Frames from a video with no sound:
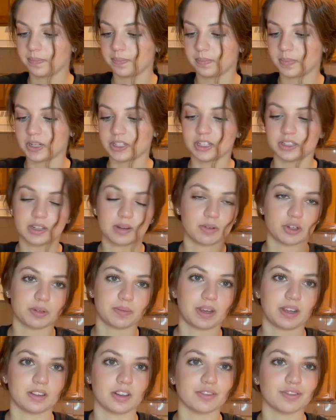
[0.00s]
But since I'm just
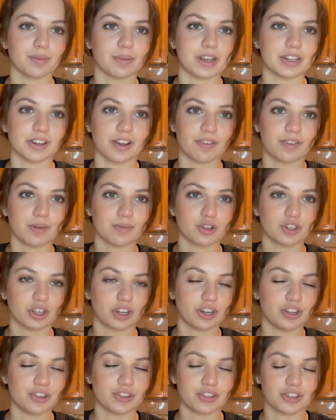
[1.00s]
making this for myself, I'm just
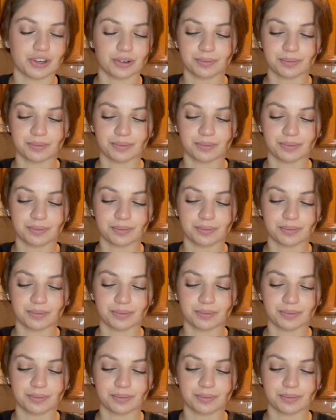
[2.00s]
gonna use 2.